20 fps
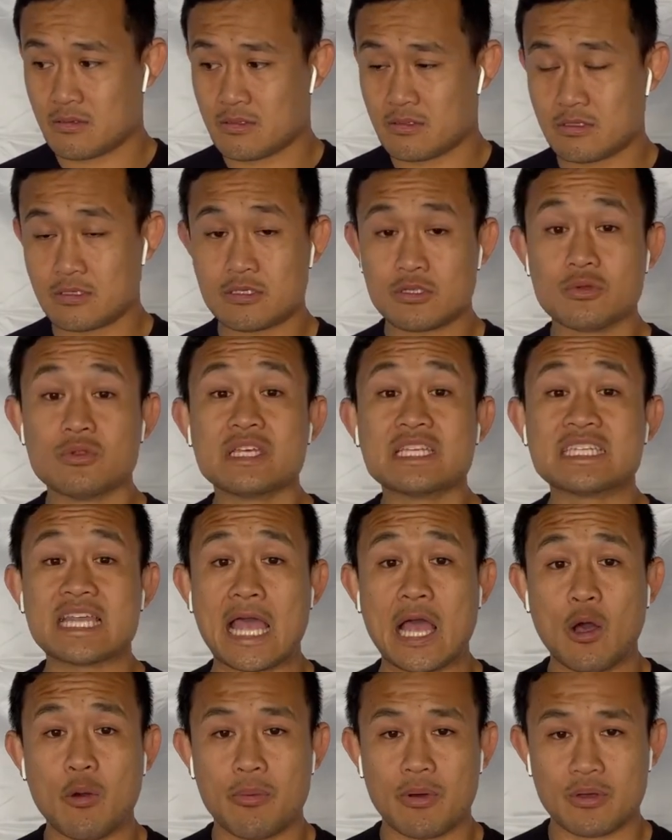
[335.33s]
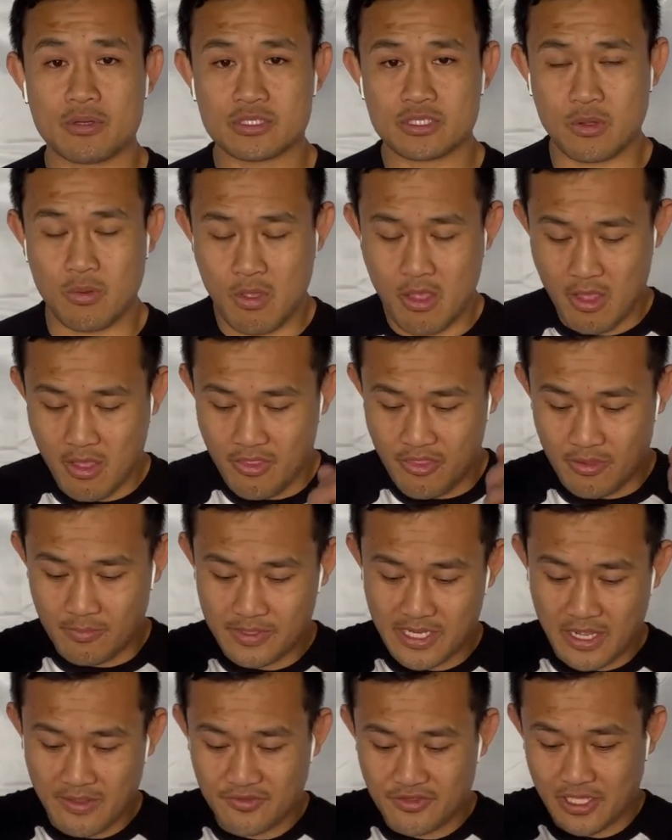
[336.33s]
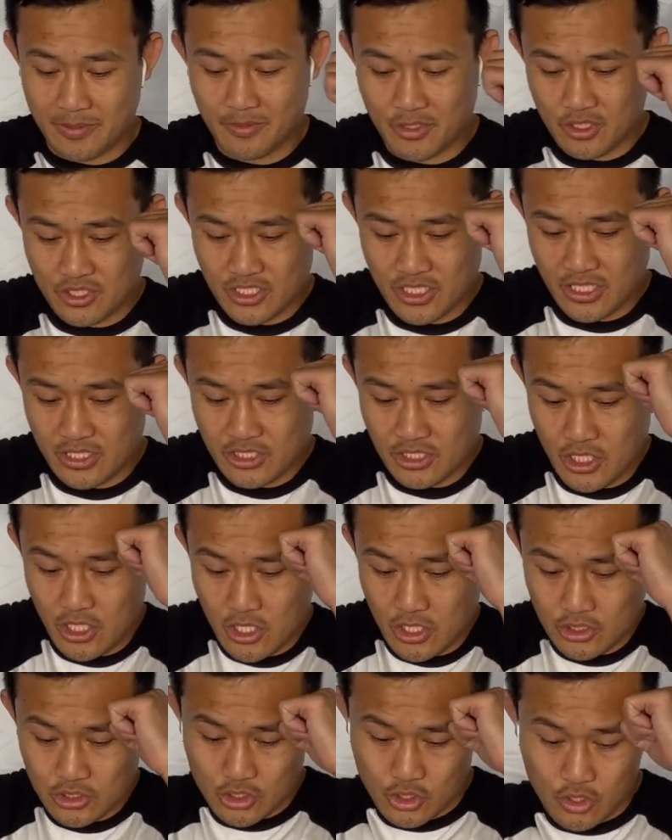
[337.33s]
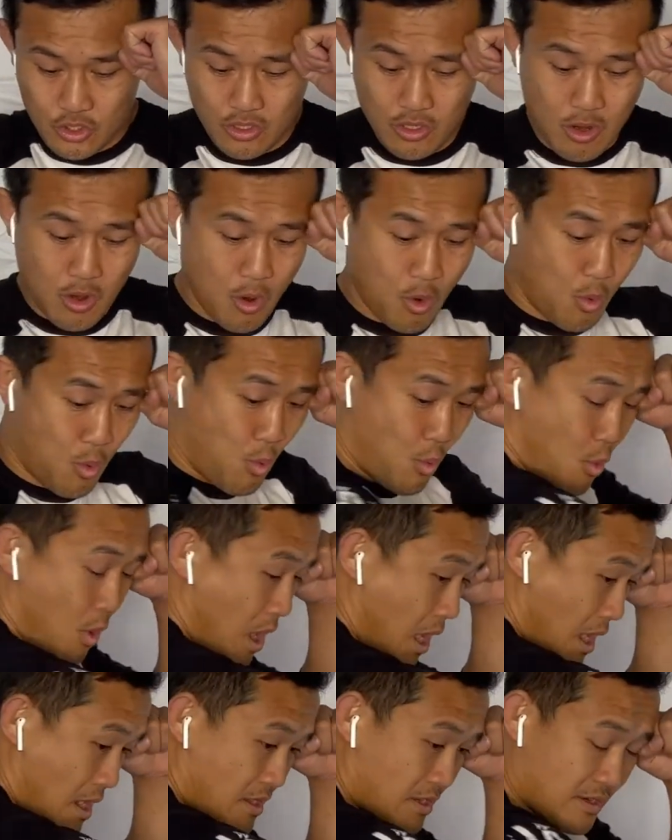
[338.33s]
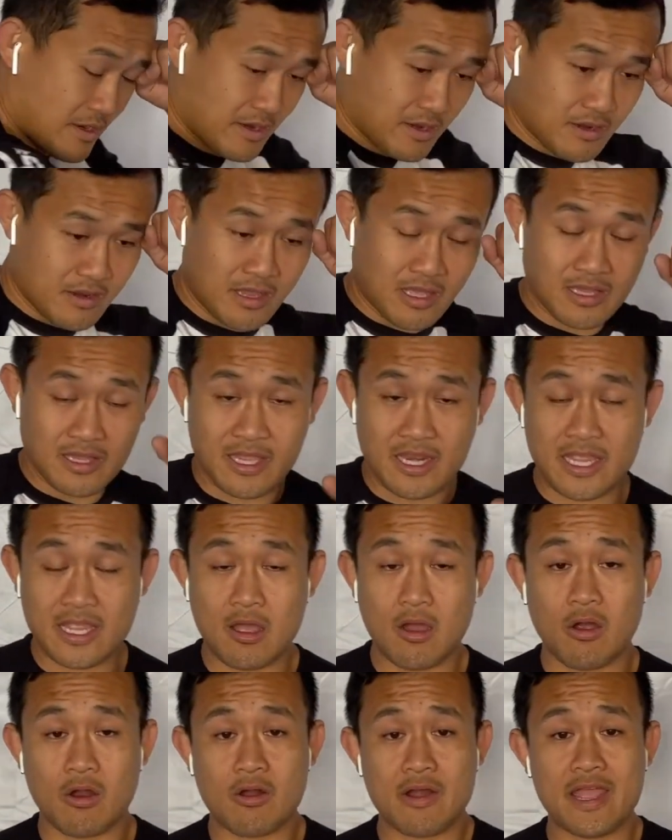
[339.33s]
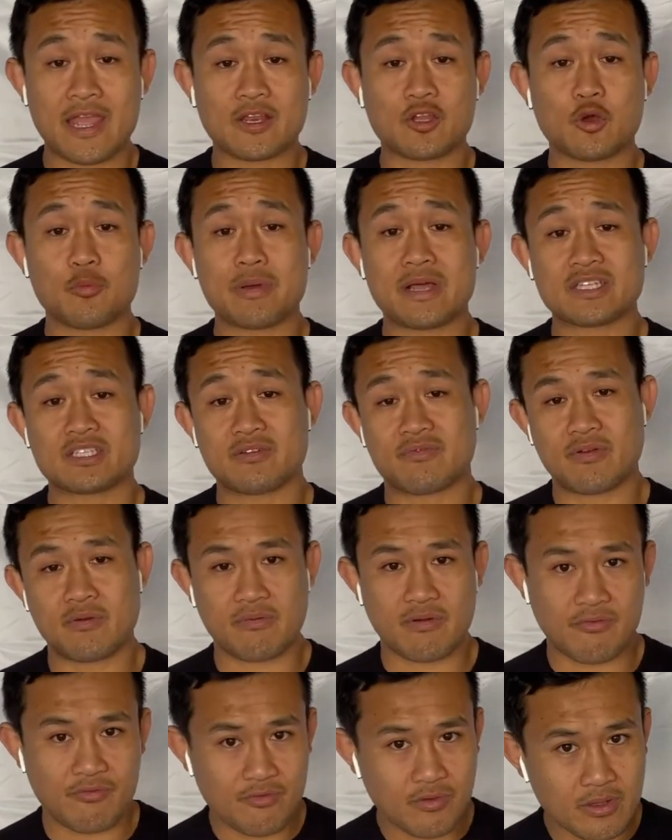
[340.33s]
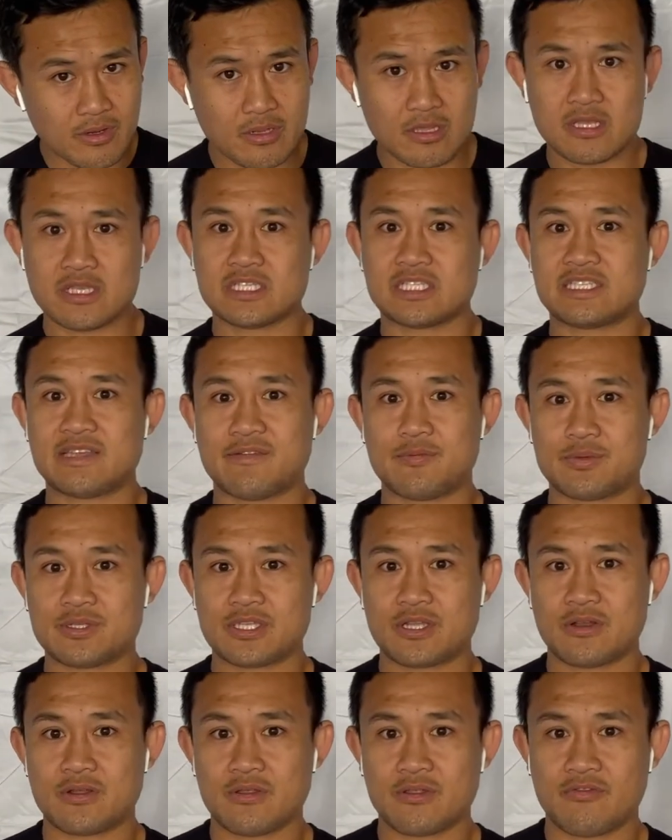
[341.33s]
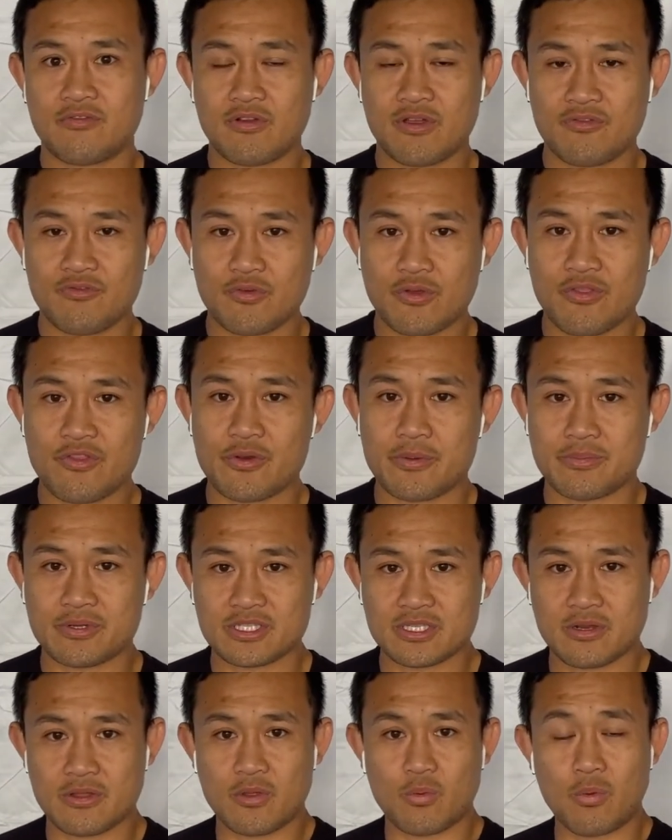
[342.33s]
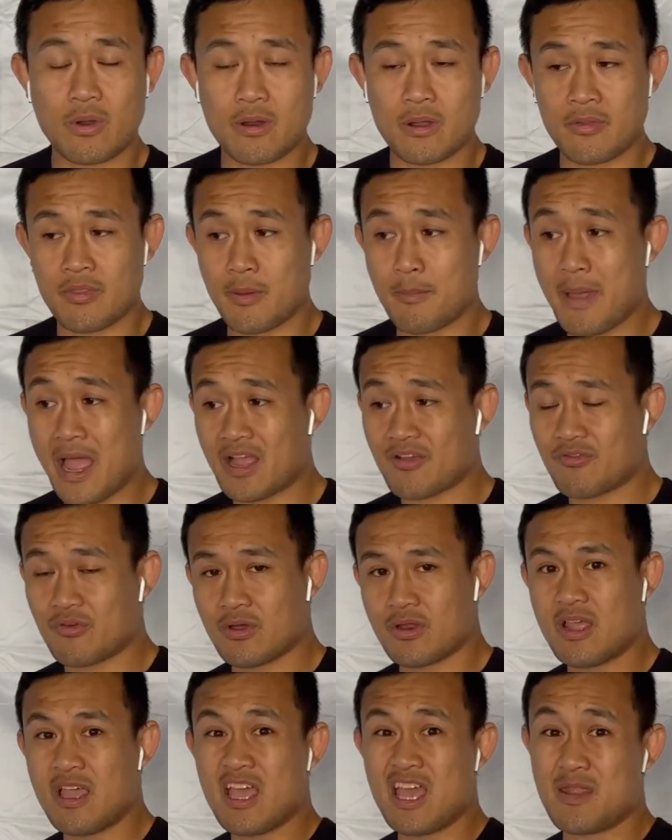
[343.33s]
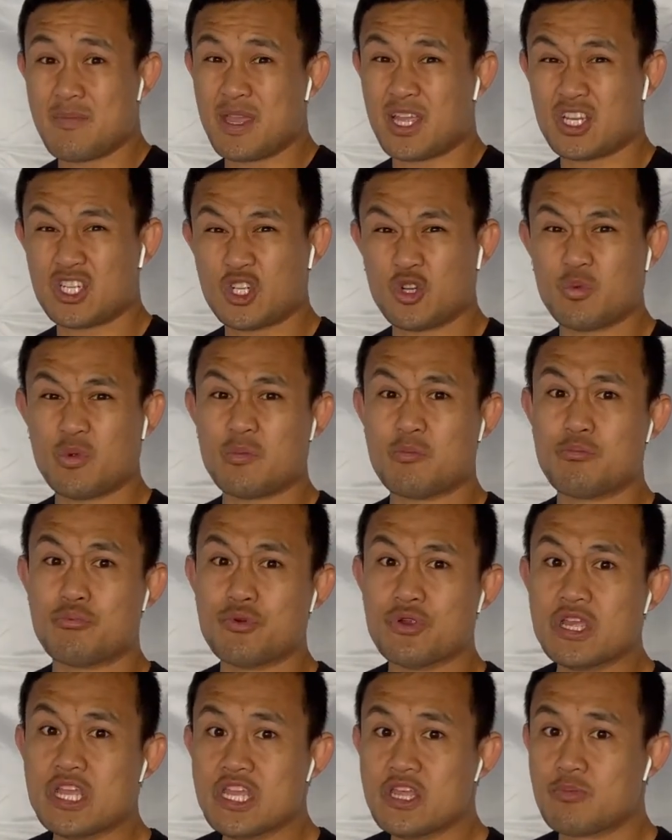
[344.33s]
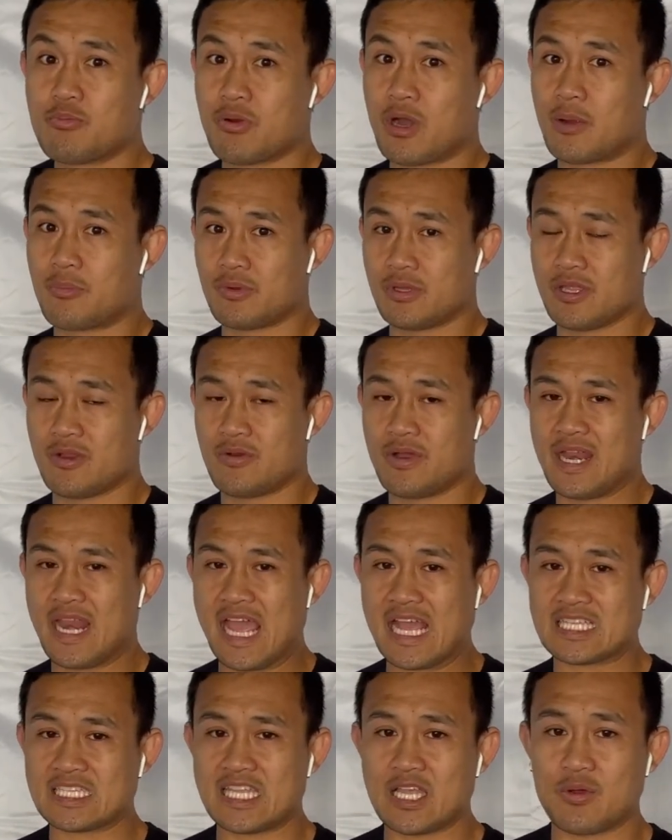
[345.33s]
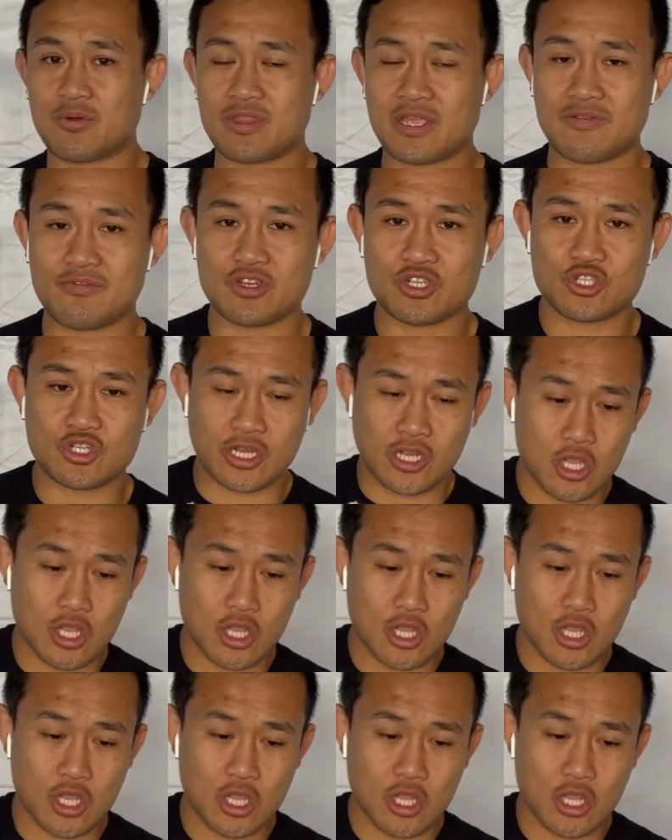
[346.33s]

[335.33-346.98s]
to this elbow. So thumb down, thumb to your chest, turn, wah. Not letting our head go past the front of our foot, 70% on the front foot, 30% on the back foot, and making sure we breathe properly, right? Exhale with every strike.